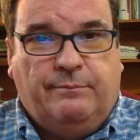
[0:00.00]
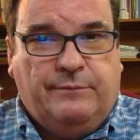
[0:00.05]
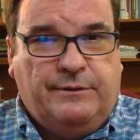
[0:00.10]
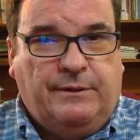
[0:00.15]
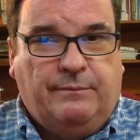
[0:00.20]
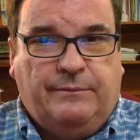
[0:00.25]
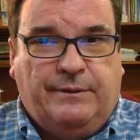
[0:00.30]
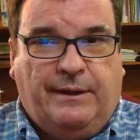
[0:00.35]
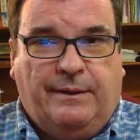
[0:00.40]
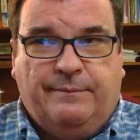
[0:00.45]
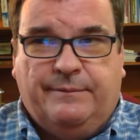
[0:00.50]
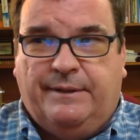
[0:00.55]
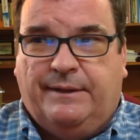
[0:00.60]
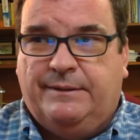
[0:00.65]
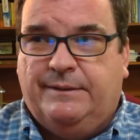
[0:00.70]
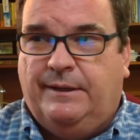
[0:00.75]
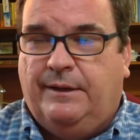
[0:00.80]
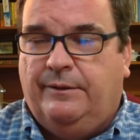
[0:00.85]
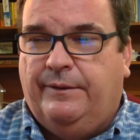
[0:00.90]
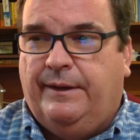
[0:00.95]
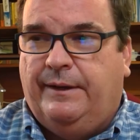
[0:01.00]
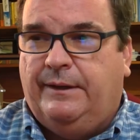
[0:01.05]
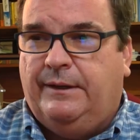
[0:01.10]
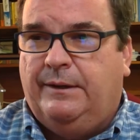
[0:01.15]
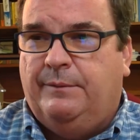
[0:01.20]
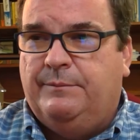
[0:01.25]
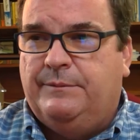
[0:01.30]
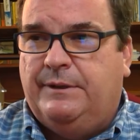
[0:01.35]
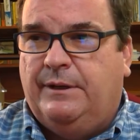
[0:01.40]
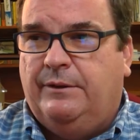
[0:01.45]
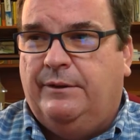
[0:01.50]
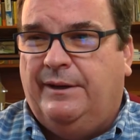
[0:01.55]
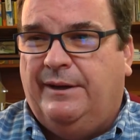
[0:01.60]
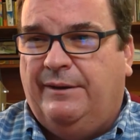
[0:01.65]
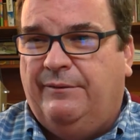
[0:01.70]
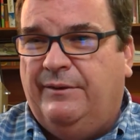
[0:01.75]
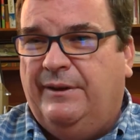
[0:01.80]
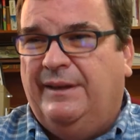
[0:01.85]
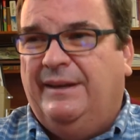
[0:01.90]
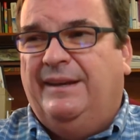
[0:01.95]
Sometimes that's how that comes out.
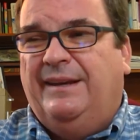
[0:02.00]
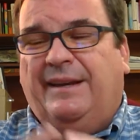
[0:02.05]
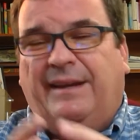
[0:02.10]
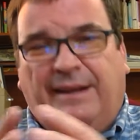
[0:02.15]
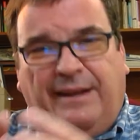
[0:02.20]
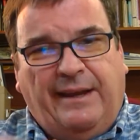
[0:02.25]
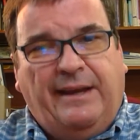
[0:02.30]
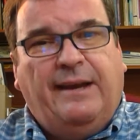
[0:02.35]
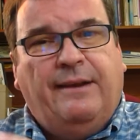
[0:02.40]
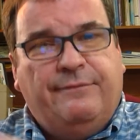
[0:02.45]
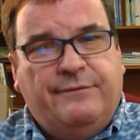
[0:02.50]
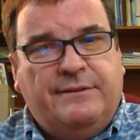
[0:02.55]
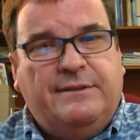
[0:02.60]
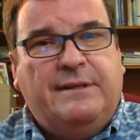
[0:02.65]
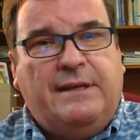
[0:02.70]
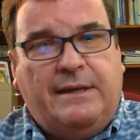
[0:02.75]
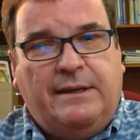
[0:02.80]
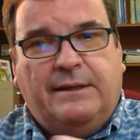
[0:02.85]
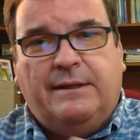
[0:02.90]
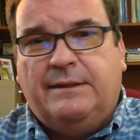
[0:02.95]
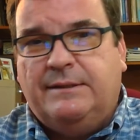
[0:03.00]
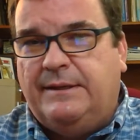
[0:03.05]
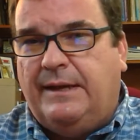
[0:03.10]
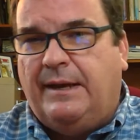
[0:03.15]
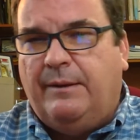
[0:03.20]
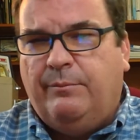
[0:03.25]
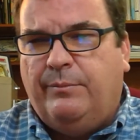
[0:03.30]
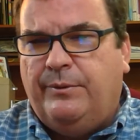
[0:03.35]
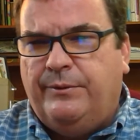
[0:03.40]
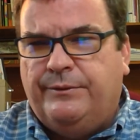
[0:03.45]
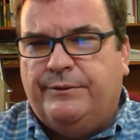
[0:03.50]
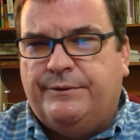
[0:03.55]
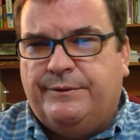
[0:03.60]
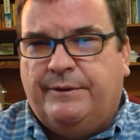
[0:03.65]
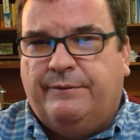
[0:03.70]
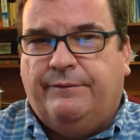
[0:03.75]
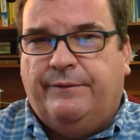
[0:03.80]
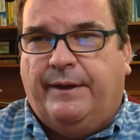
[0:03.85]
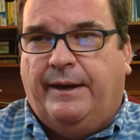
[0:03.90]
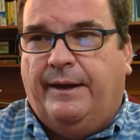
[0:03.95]
And I have seen examples
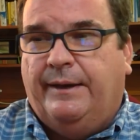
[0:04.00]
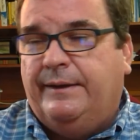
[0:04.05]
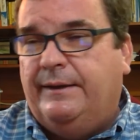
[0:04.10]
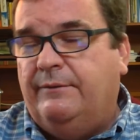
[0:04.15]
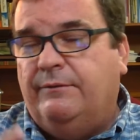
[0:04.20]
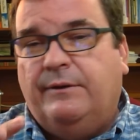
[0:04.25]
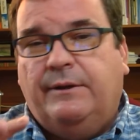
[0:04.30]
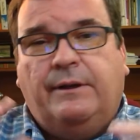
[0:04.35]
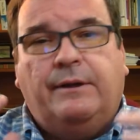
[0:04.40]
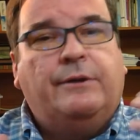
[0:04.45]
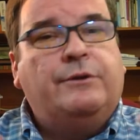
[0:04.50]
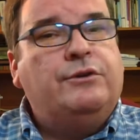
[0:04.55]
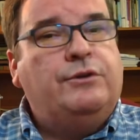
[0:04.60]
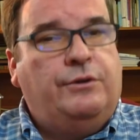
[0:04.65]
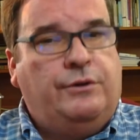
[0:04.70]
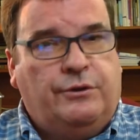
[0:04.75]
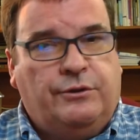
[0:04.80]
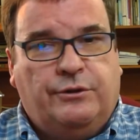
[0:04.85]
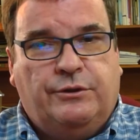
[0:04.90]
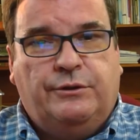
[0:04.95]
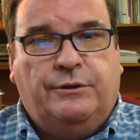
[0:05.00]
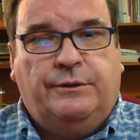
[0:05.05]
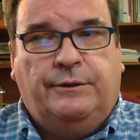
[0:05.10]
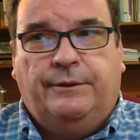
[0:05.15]
of that even in a church